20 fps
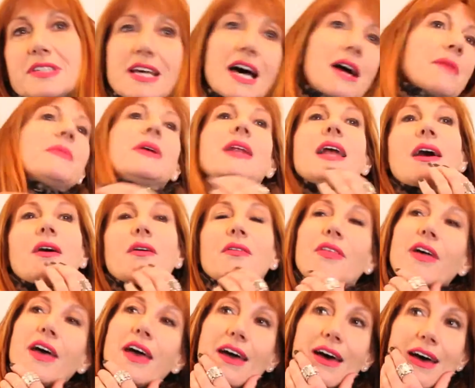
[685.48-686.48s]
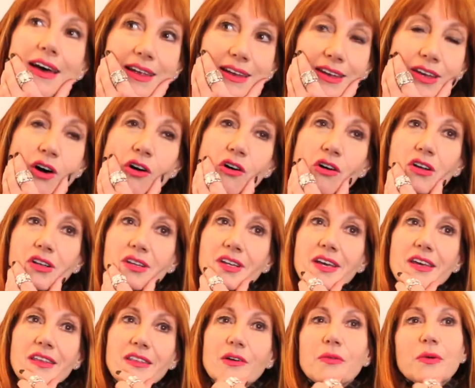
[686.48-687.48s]
happening out there, not
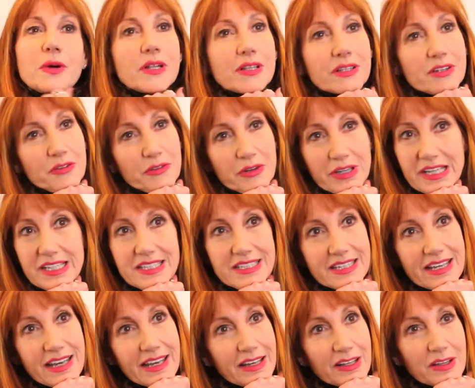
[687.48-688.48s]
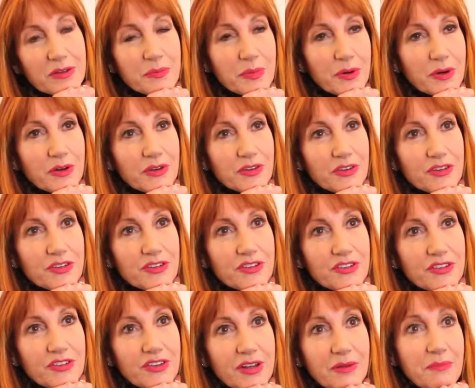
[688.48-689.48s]
only in the world of retail, but
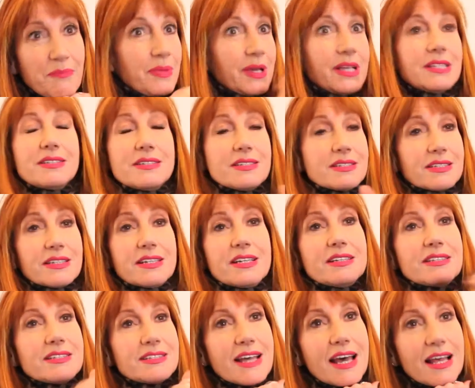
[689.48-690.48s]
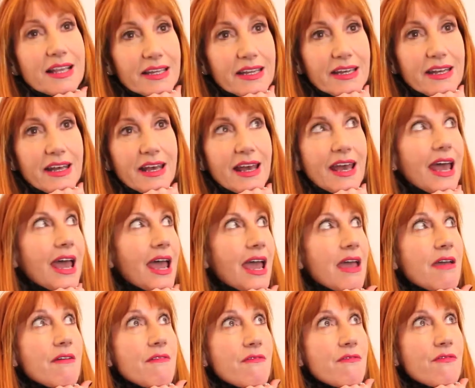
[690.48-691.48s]
just in business and in selling,
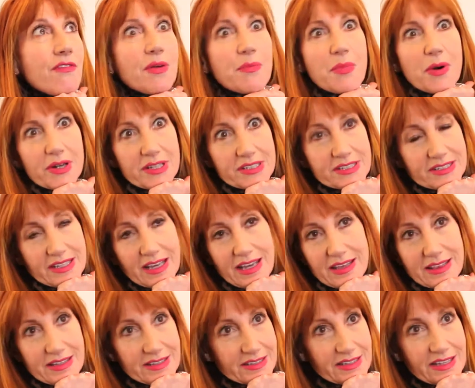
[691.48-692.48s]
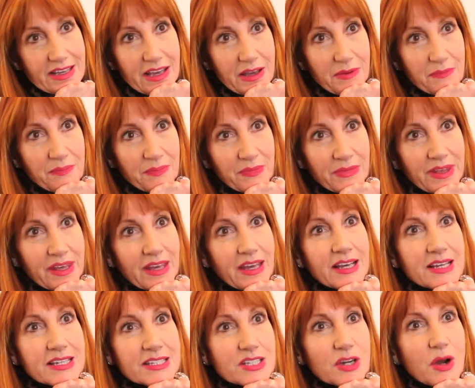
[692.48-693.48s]
everybody's saying the same.
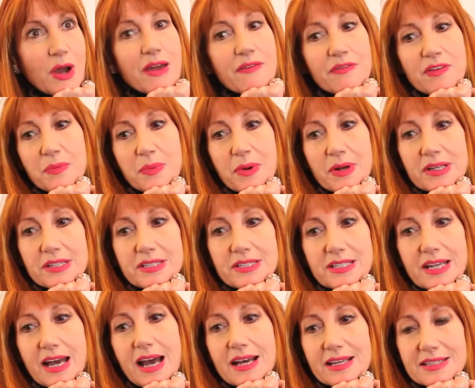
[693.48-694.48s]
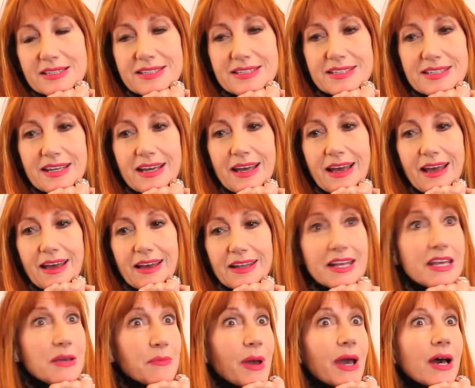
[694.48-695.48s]
So everybody starts an
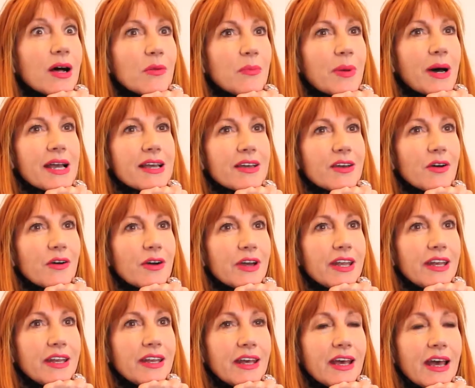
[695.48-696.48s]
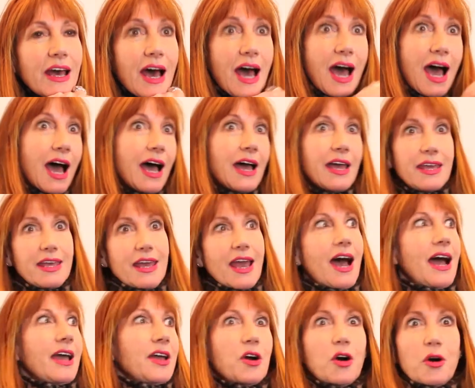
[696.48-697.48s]
email by going, hi,
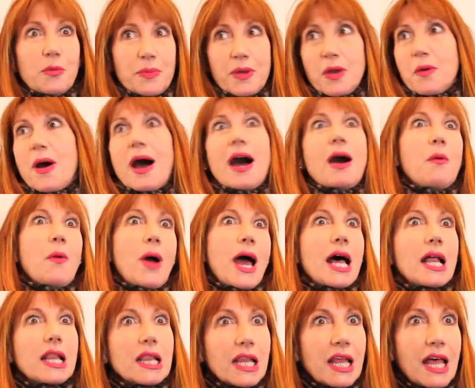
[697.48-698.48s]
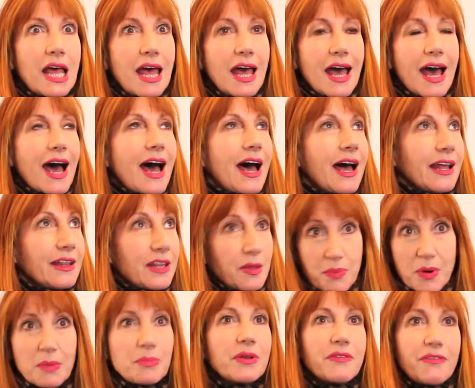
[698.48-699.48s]
I hope you are well. And they
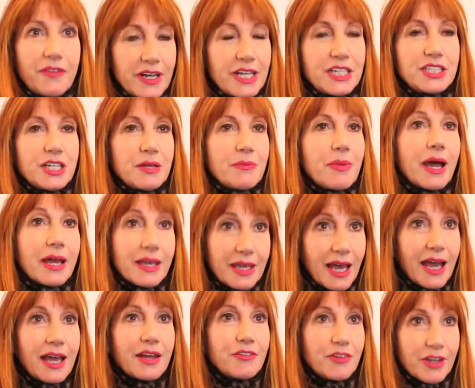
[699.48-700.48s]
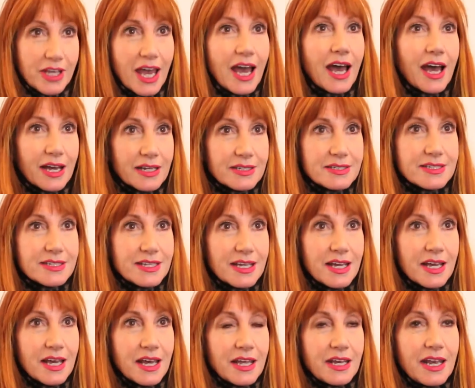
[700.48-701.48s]
probably finish it by kind regards.
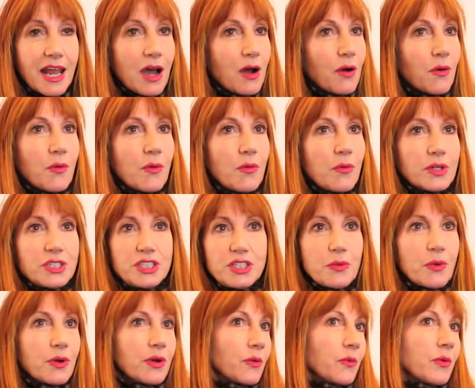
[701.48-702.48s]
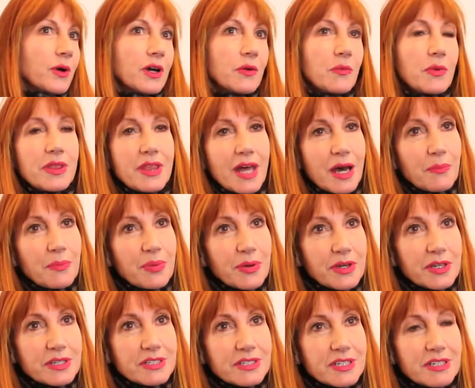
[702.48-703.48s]
Now, would you want to work with that
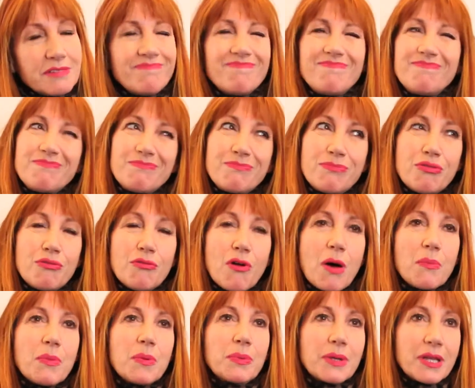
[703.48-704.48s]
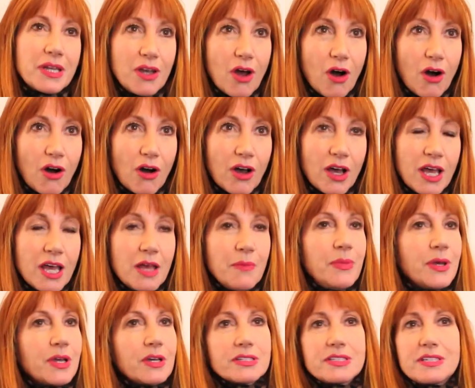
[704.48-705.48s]
person? Probably not,
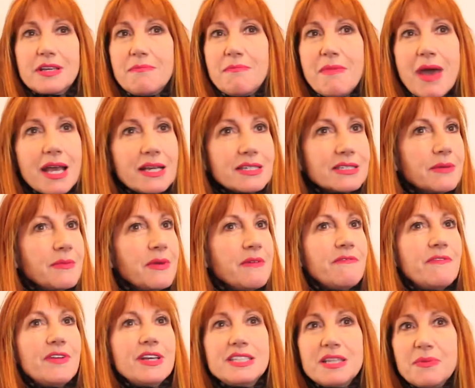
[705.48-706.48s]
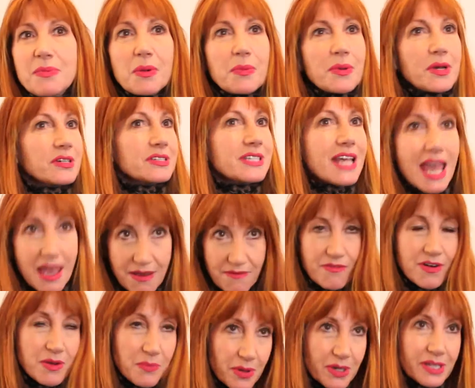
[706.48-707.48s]
because it makes them invisible, because
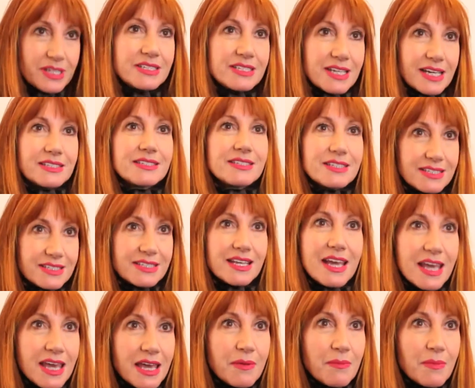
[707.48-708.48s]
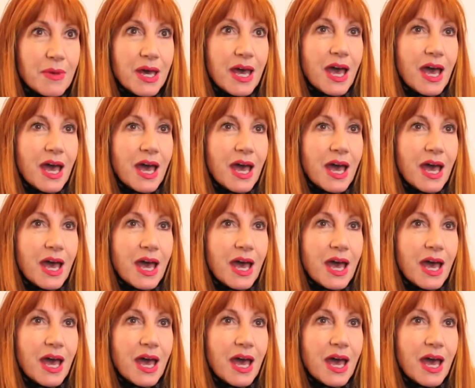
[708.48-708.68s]
everybody says the same.